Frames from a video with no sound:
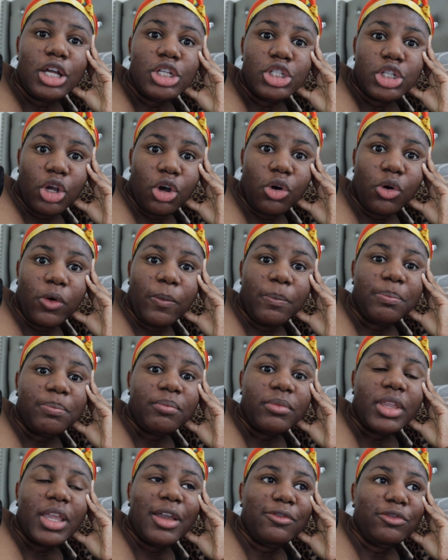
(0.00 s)
So
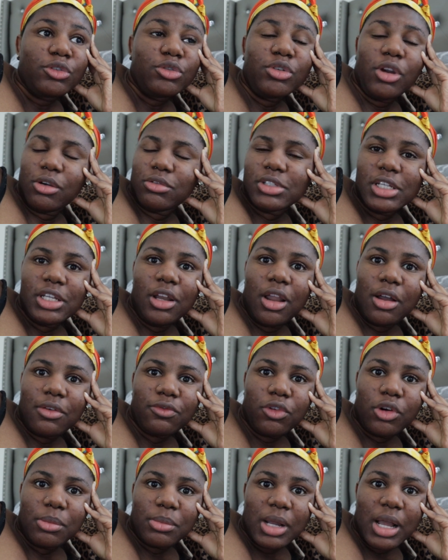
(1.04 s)
if you don't see long
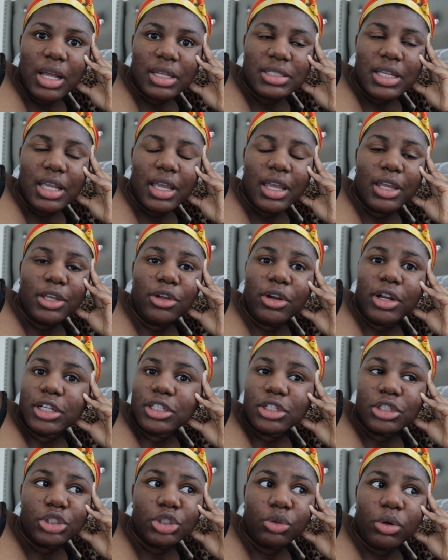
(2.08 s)
form content and you're
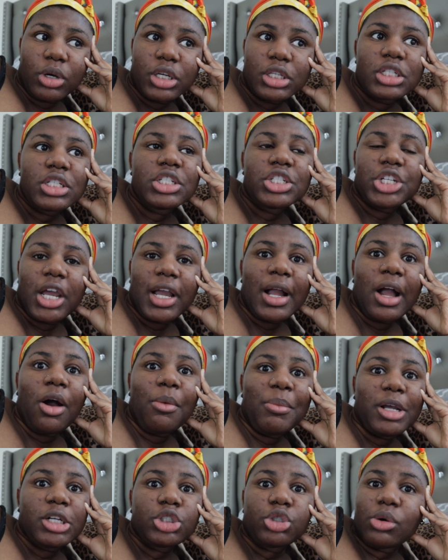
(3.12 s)
into shorts, check out
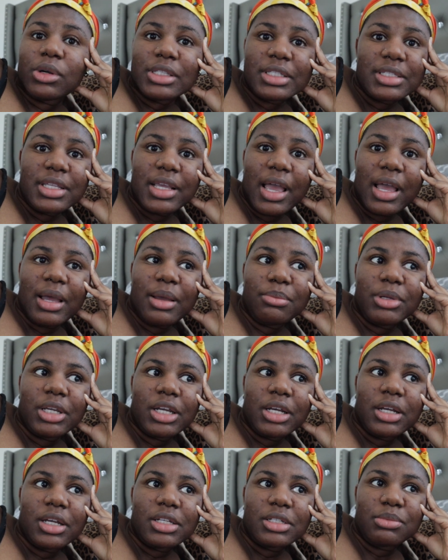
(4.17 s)
my shorts tab,
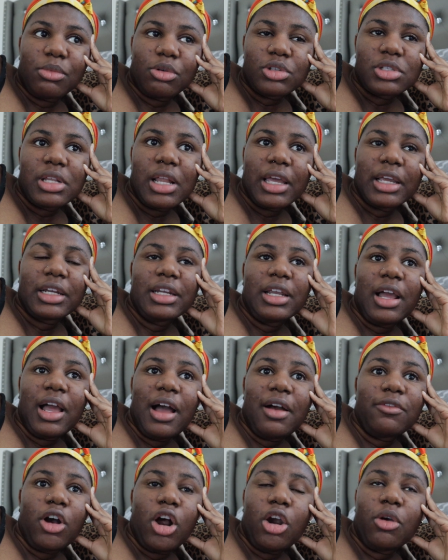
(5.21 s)
because most likely I
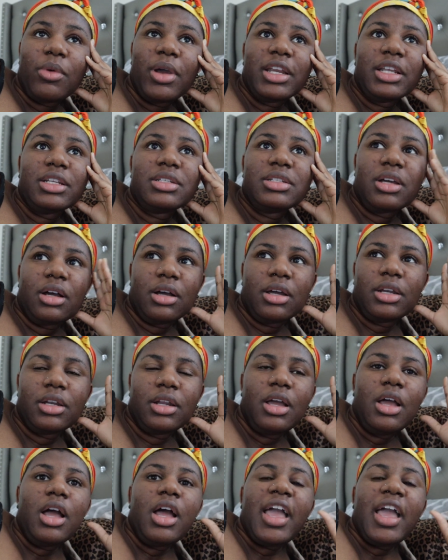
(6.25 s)
have already done